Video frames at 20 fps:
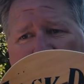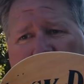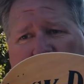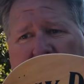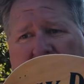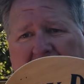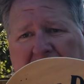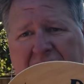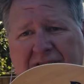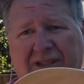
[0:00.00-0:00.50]

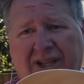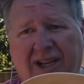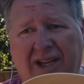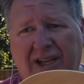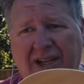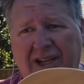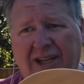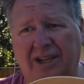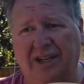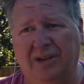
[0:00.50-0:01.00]
Or just take
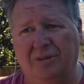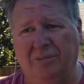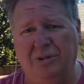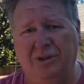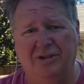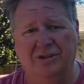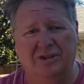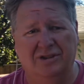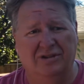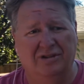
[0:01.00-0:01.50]
it into a
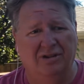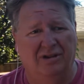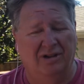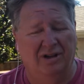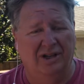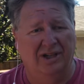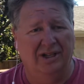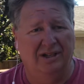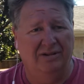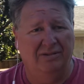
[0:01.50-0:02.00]
music
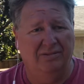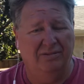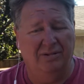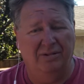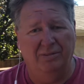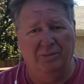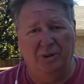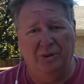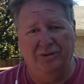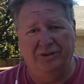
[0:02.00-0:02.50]
store, and
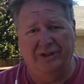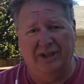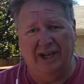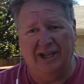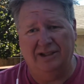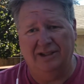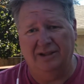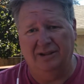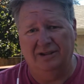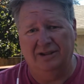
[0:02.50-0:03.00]
most
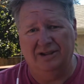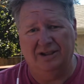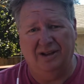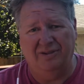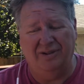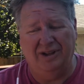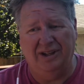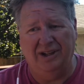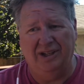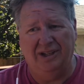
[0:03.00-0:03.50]
techs and
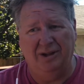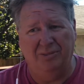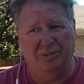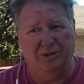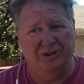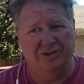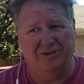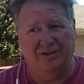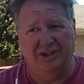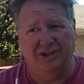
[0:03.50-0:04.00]
stuff, I think they
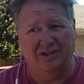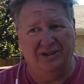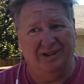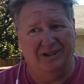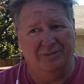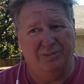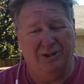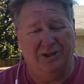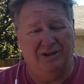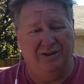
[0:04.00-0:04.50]
put strings on,
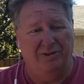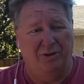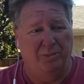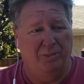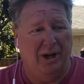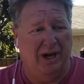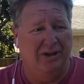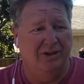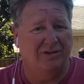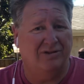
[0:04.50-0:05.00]
especially if you
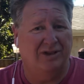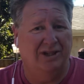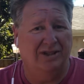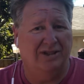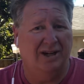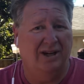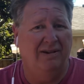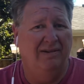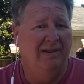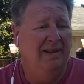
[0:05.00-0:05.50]
buy the
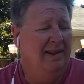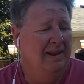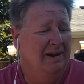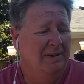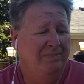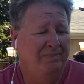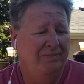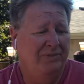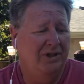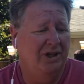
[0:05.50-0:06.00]
strings there,
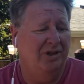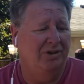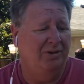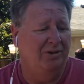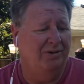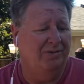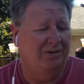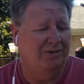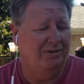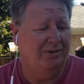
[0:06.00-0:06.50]
they'll do
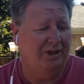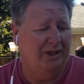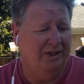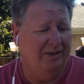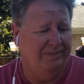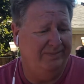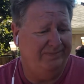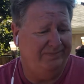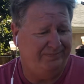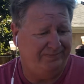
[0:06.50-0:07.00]
it for free.
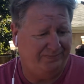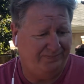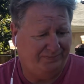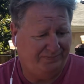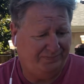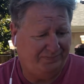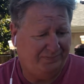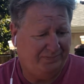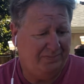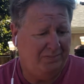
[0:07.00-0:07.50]

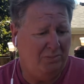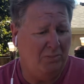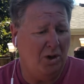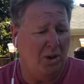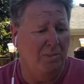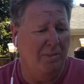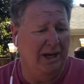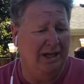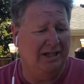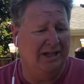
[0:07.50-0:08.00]

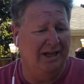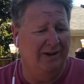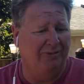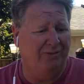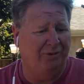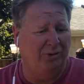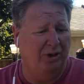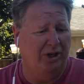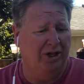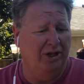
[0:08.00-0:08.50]
My tip
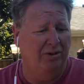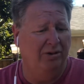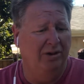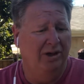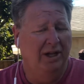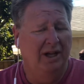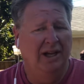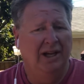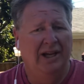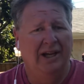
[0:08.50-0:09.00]
for you
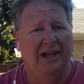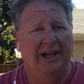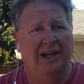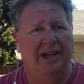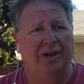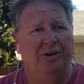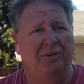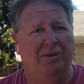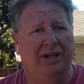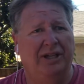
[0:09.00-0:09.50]

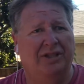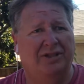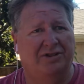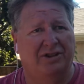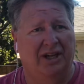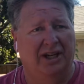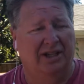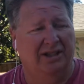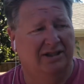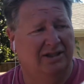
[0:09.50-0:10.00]
in
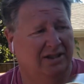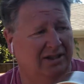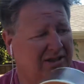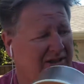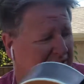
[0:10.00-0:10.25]
restrings,